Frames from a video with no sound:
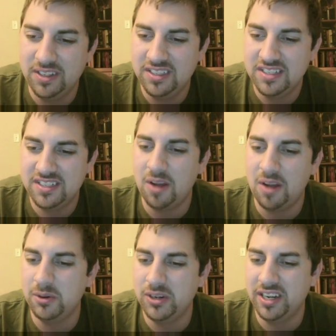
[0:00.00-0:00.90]

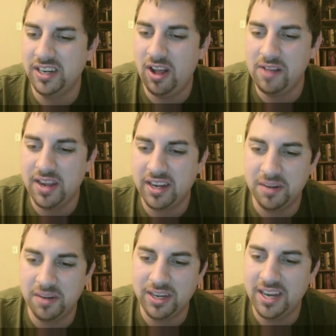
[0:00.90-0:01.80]
stubborn and, oh, I'm not going
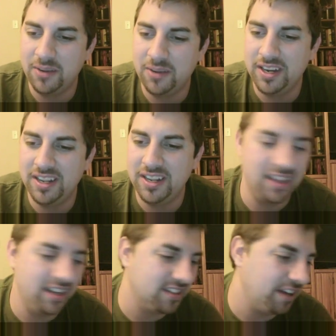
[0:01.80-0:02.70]
to bring anyone in. And
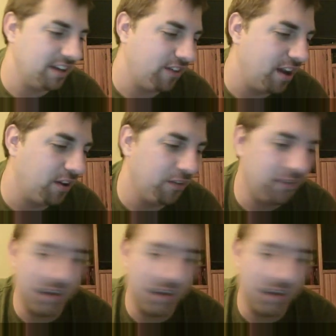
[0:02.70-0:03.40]
then he's like, fine, I'll fire